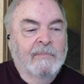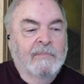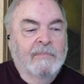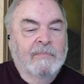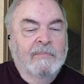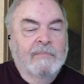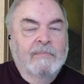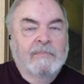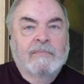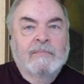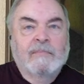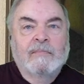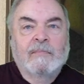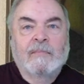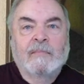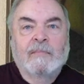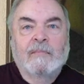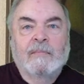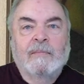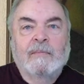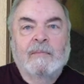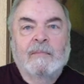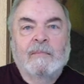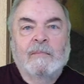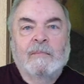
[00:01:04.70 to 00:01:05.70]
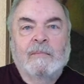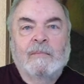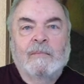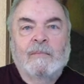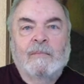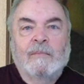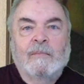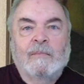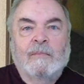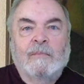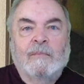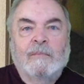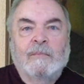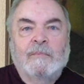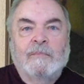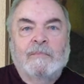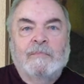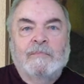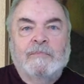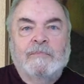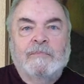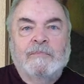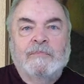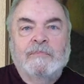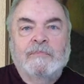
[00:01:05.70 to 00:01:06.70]

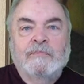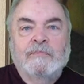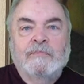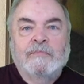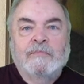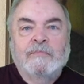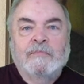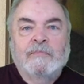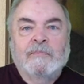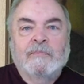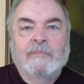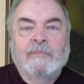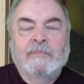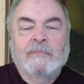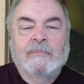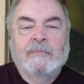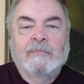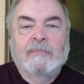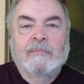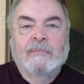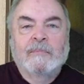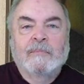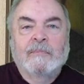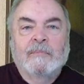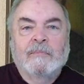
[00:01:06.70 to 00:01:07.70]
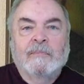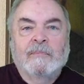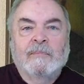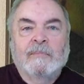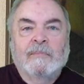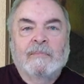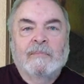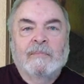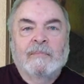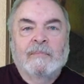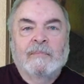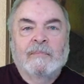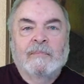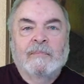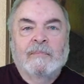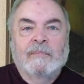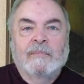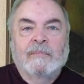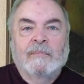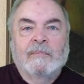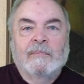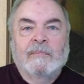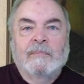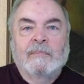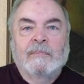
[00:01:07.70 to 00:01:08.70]

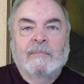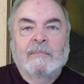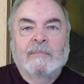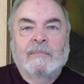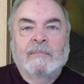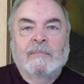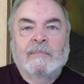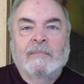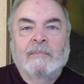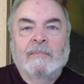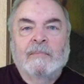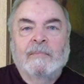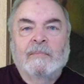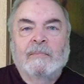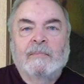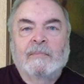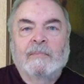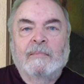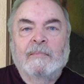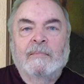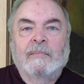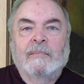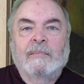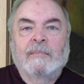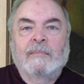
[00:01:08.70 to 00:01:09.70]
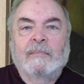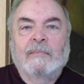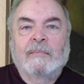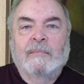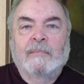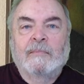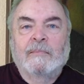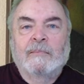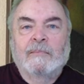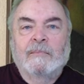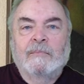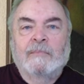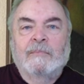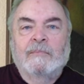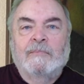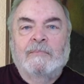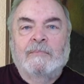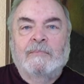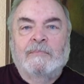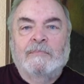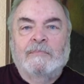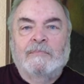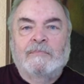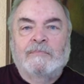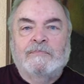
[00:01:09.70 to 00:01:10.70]

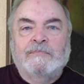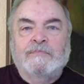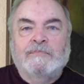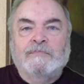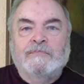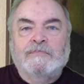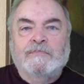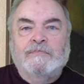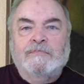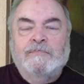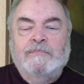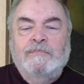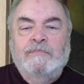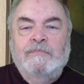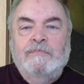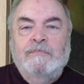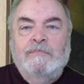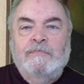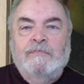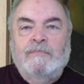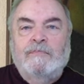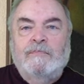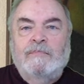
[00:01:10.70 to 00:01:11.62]
This person isn't speaking.